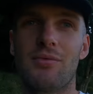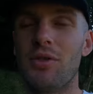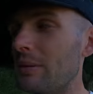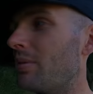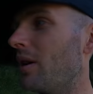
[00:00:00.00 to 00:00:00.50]

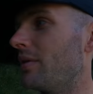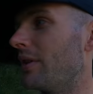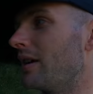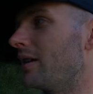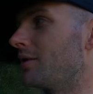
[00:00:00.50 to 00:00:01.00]
really proud of
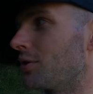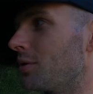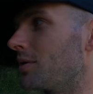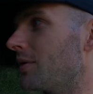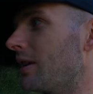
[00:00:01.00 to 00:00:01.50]
it,
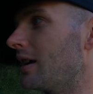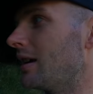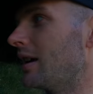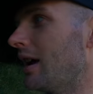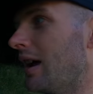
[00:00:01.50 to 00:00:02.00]
stoked of
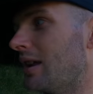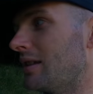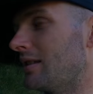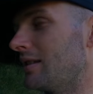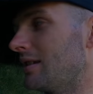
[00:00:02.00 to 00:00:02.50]
it,
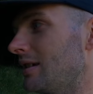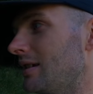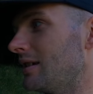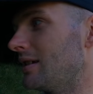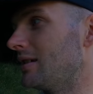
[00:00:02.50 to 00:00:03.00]
and
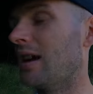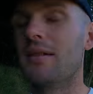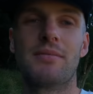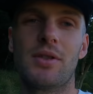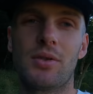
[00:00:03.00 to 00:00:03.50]

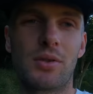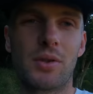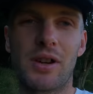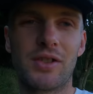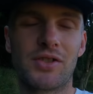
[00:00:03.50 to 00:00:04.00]
yeah, the
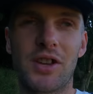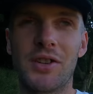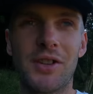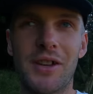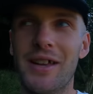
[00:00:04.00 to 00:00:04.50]
Norco Range
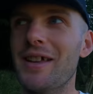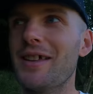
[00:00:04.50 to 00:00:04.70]
killed it.